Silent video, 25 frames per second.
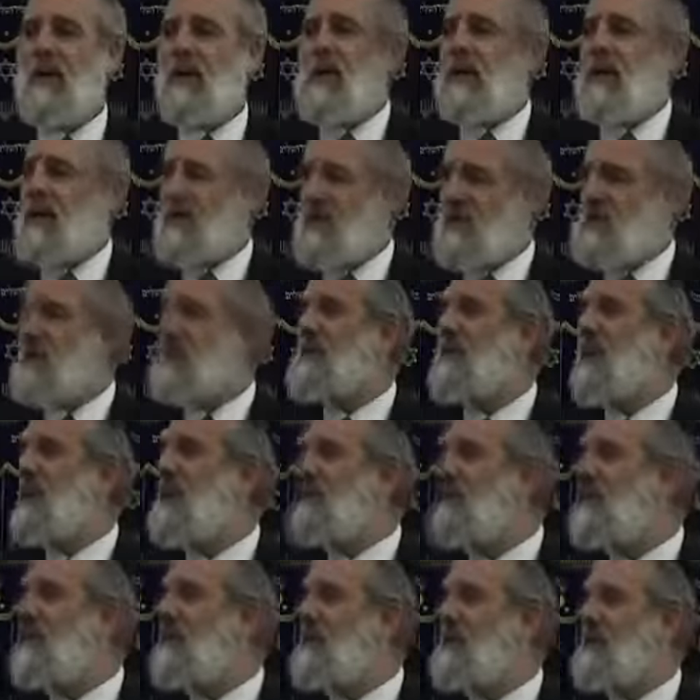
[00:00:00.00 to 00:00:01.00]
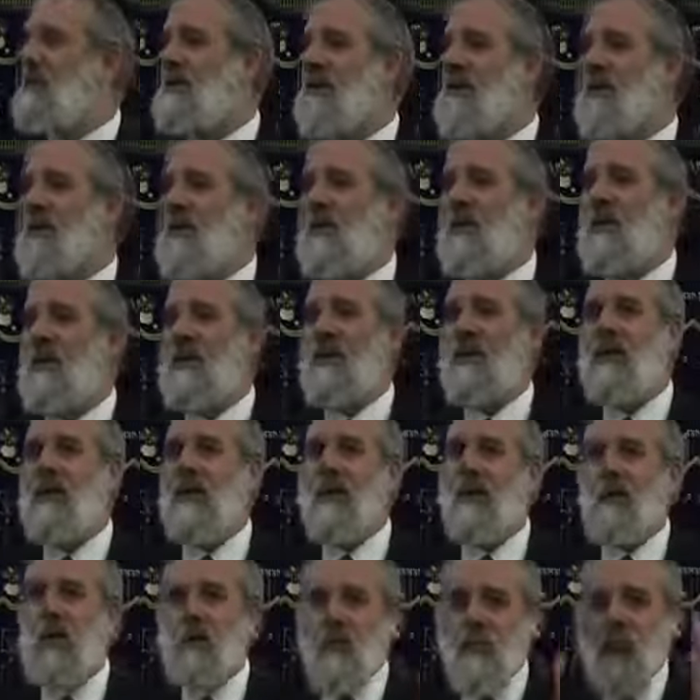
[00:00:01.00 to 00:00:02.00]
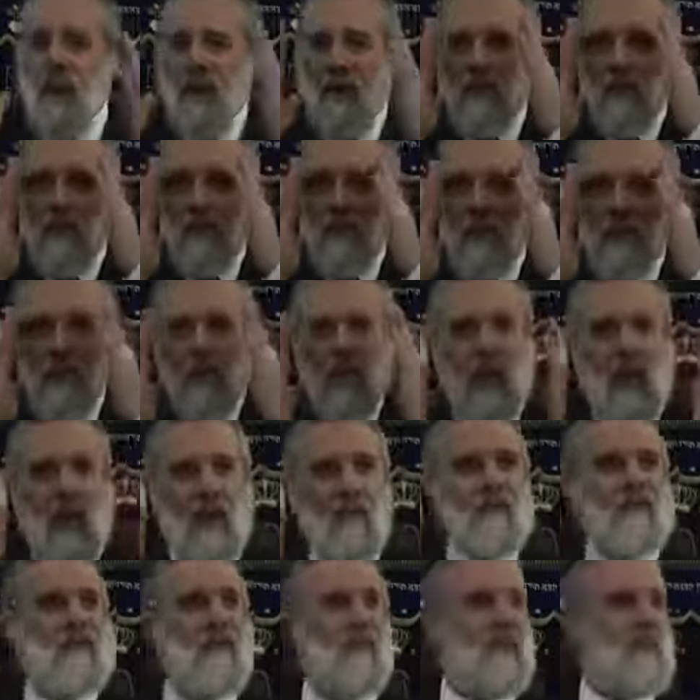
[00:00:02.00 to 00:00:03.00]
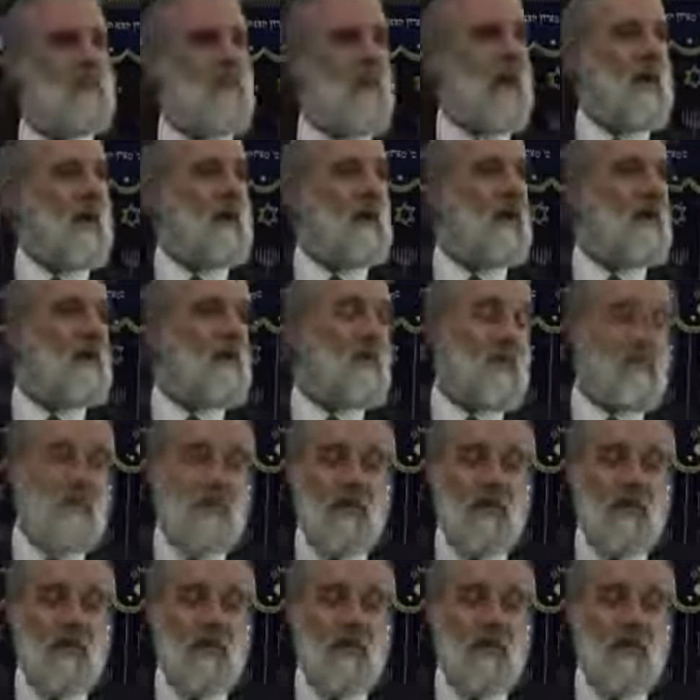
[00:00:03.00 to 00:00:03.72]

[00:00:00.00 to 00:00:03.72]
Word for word: It's insulting to someone. Now, you may be absent minded.